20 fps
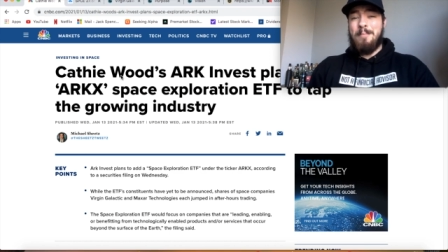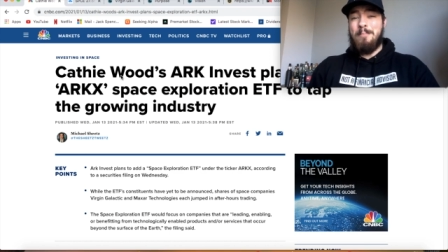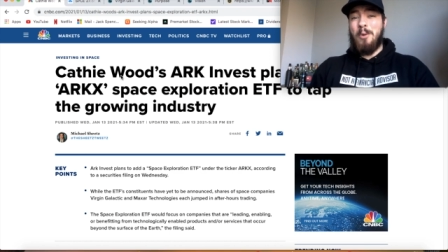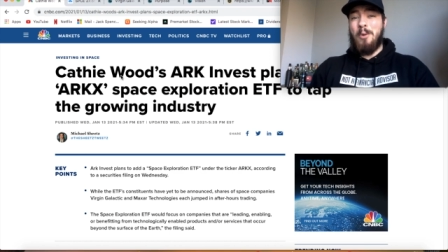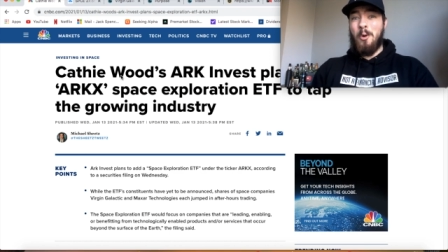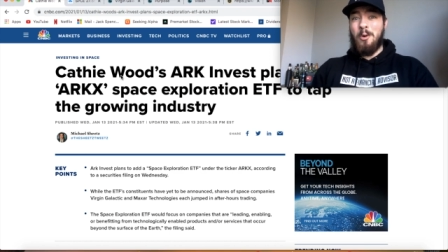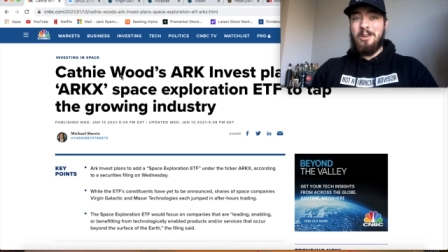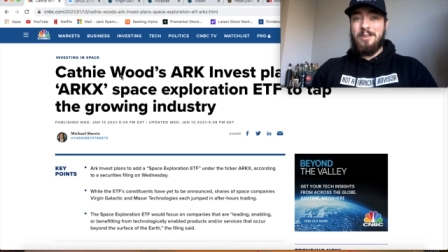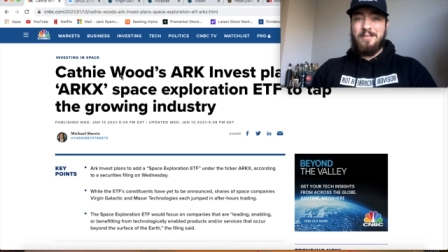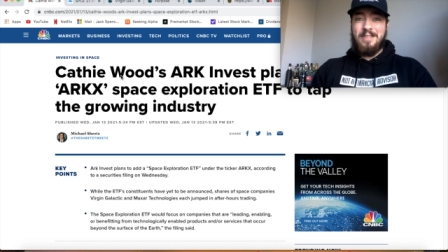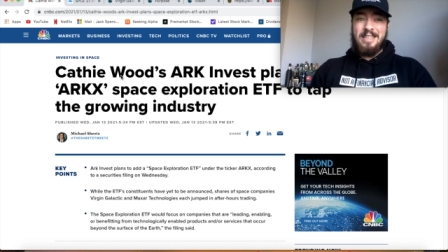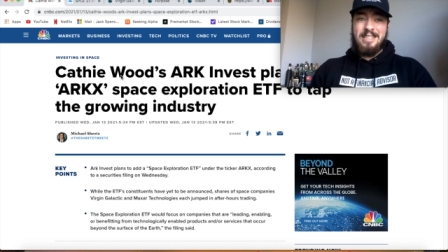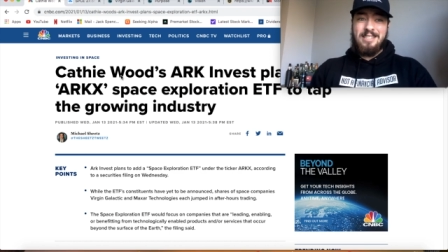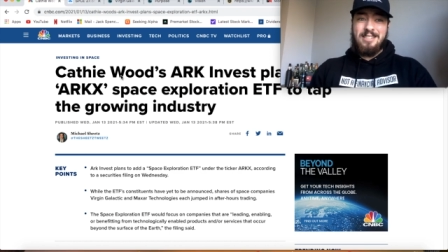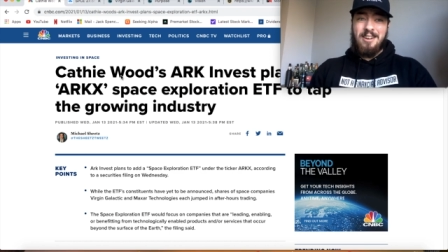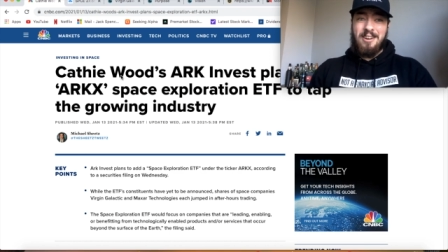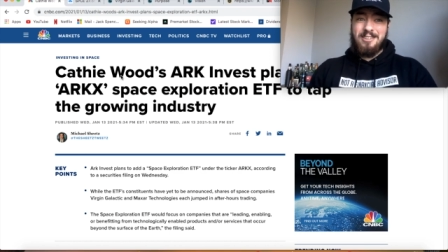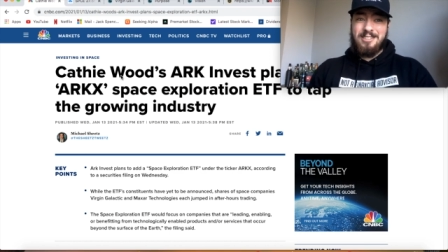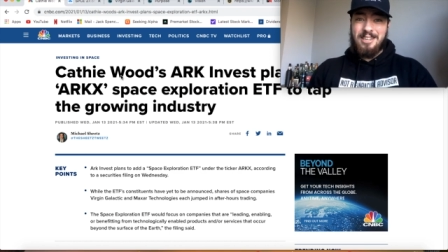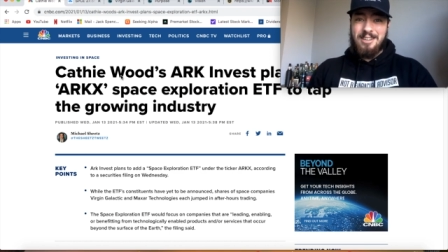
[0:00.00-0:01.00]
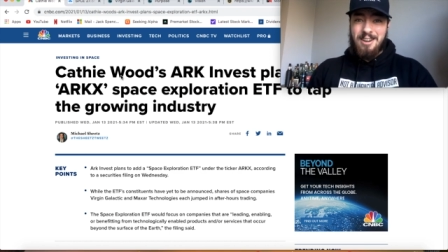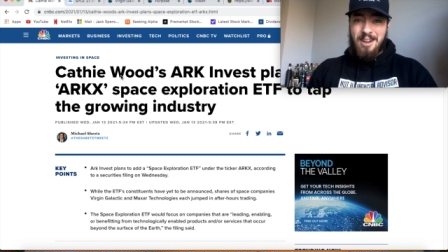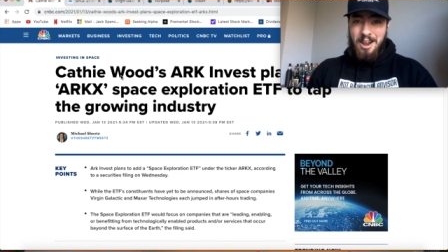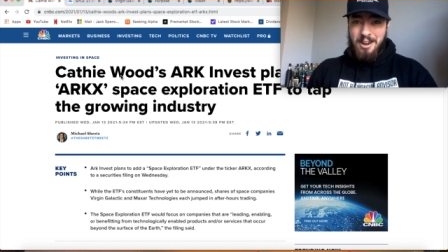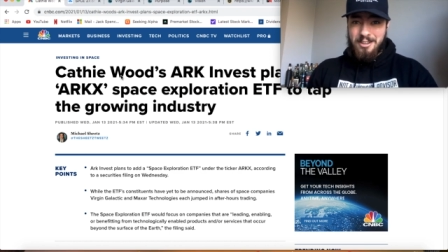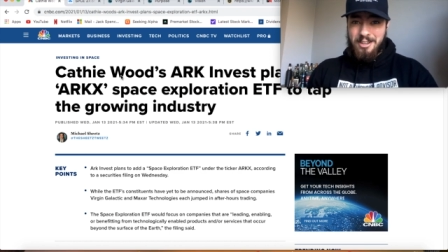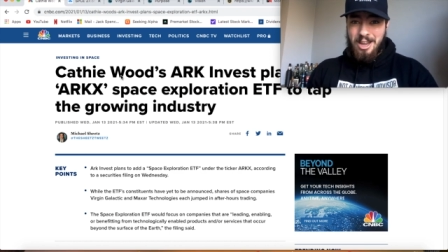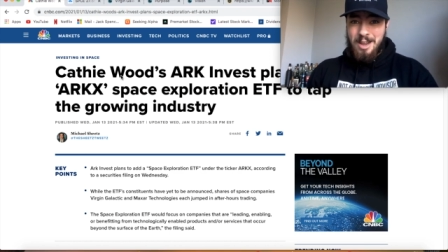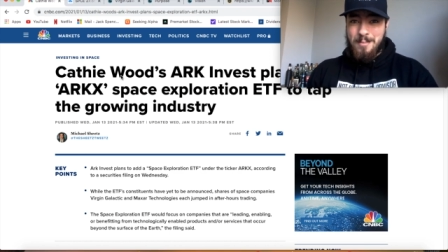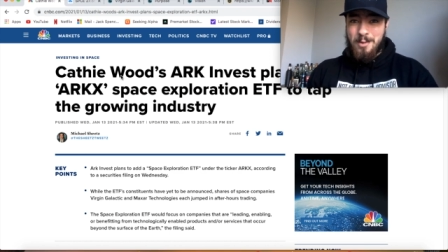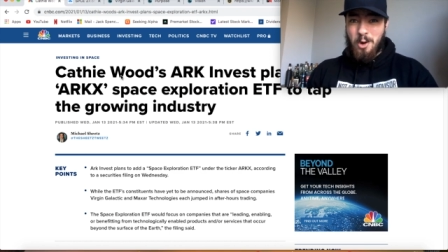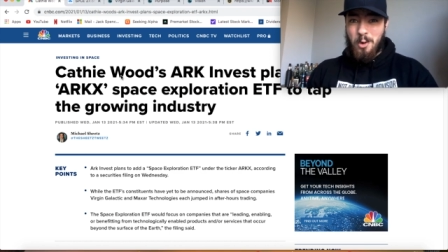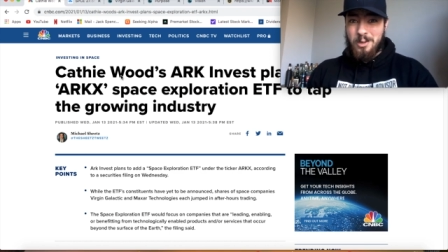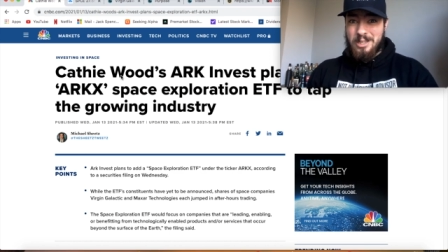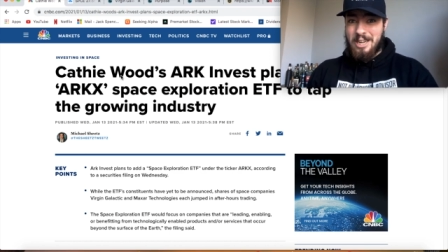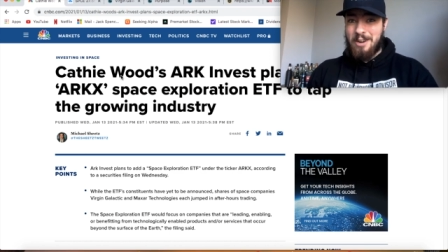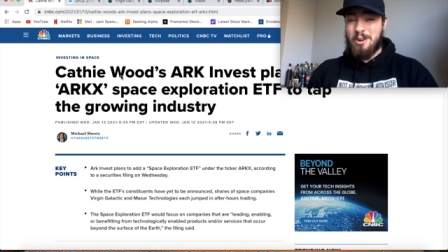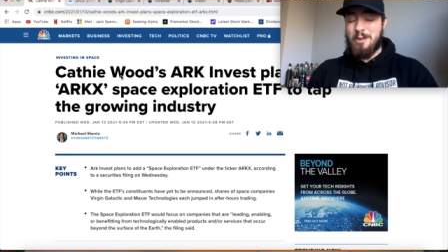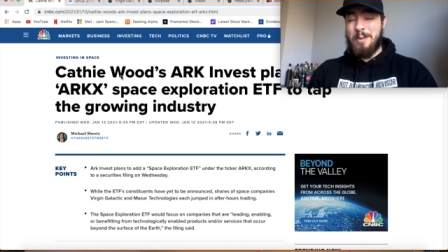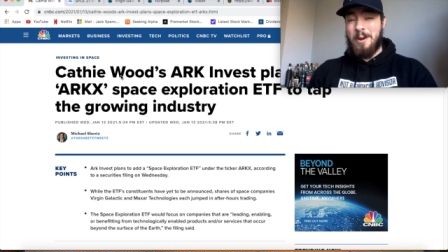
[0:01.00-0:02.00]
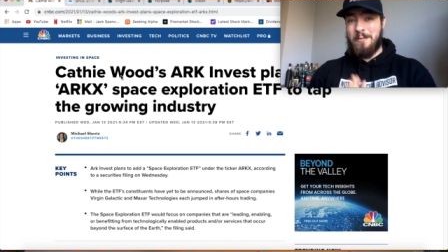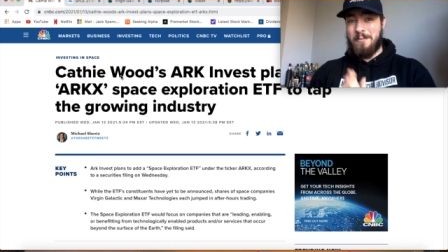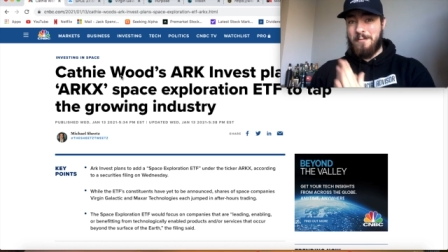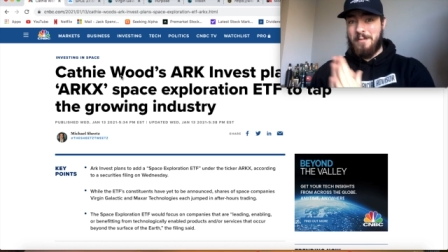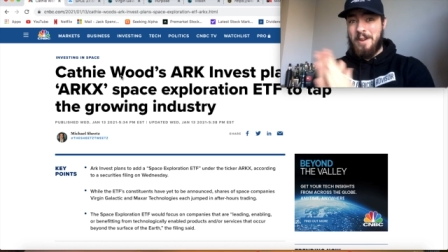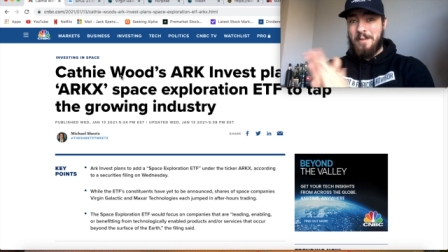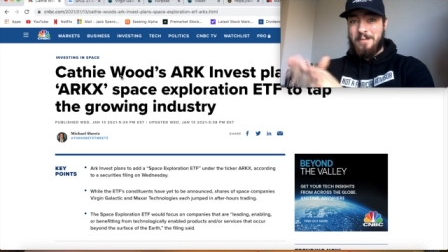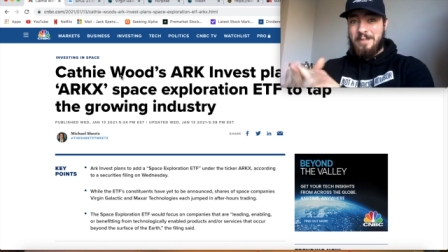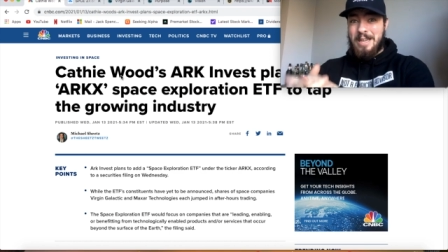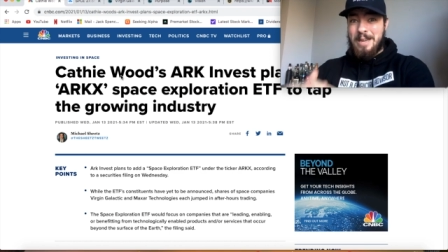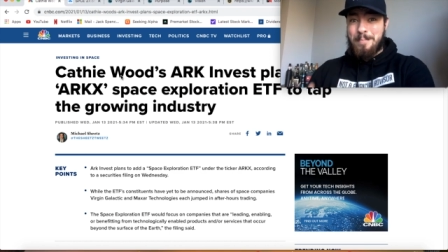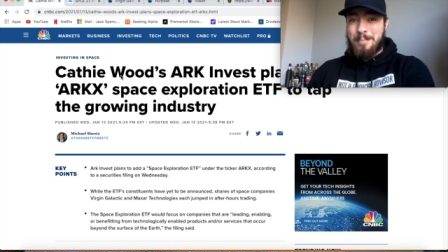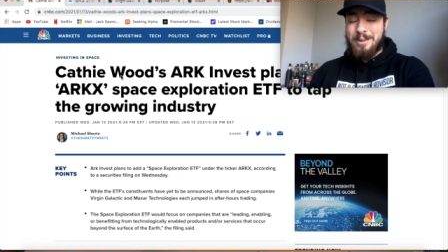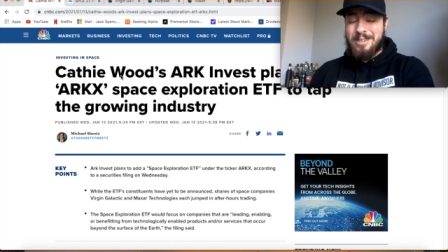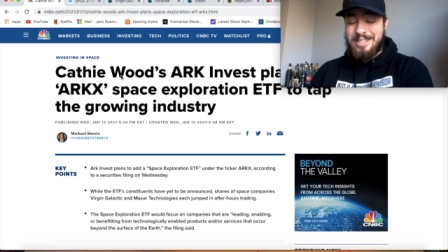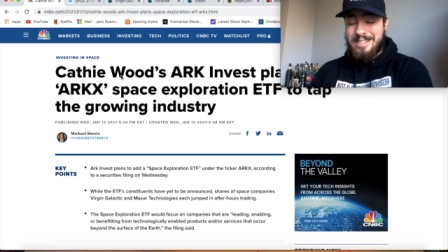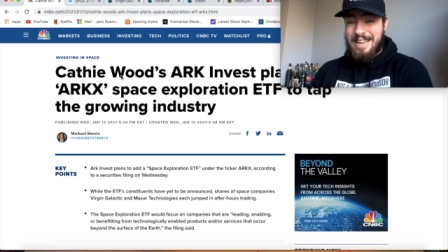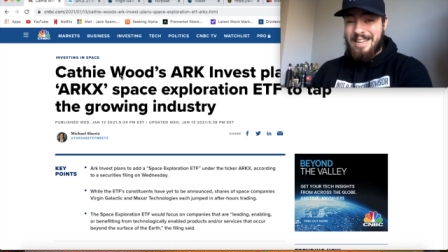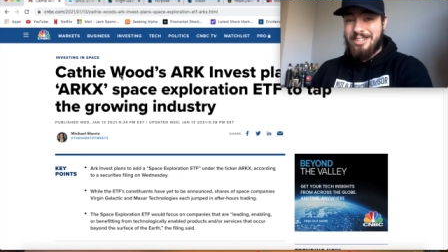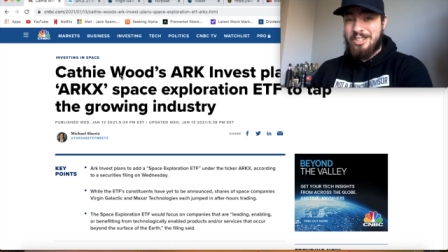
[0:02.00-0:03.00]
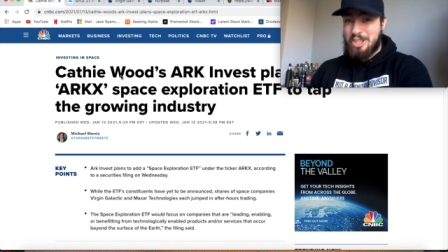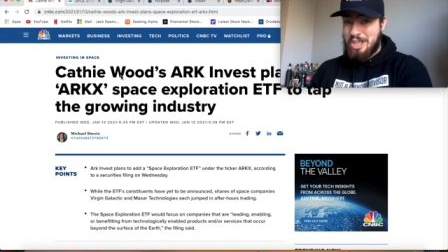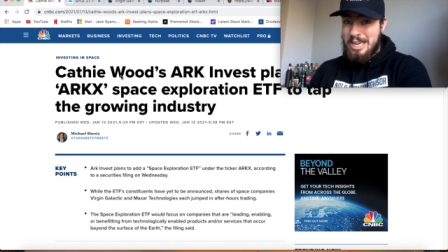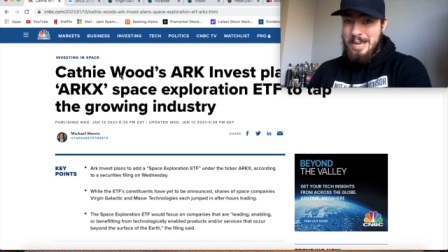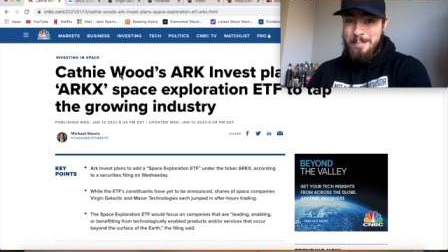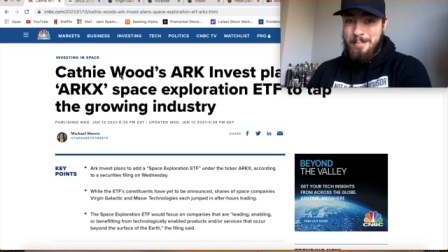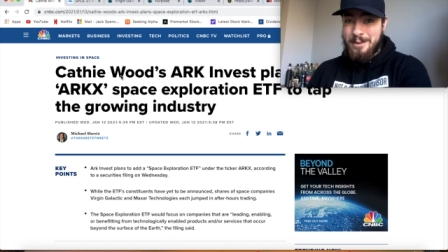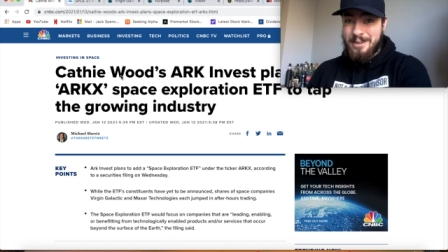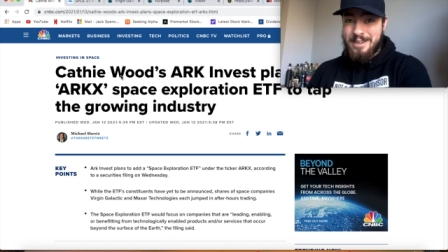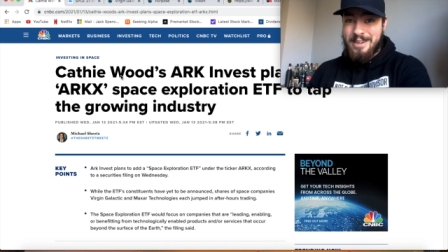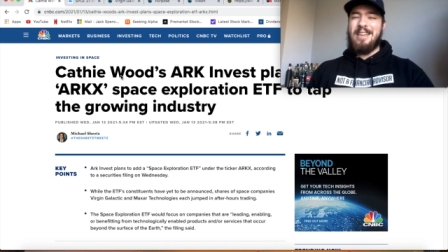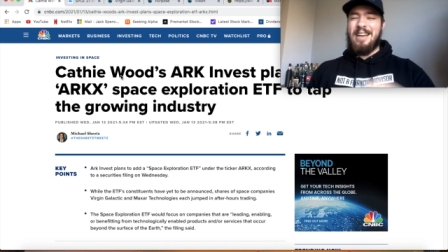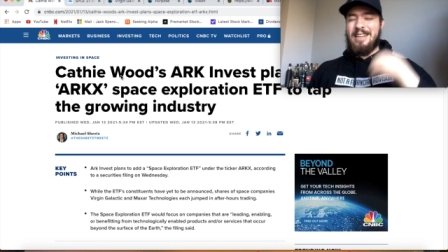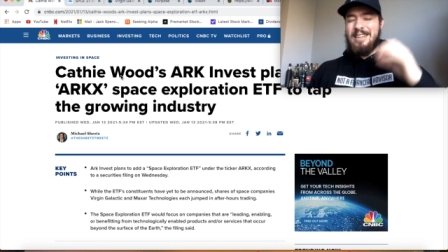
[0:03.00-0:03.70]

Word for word: both of these stocks a long time ago and they were about 50% cheaper,